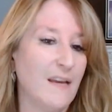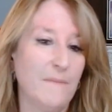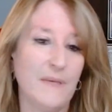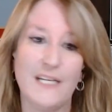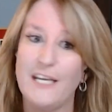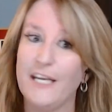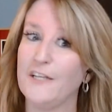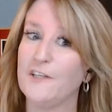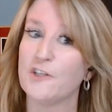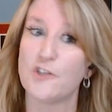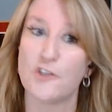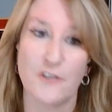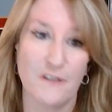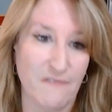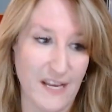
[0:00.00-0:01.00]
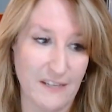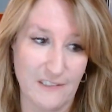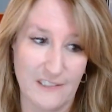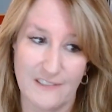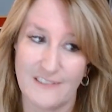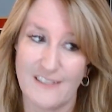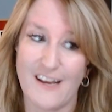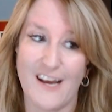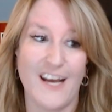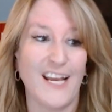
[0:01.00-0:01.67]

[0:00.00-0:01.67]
I am an industry veteran.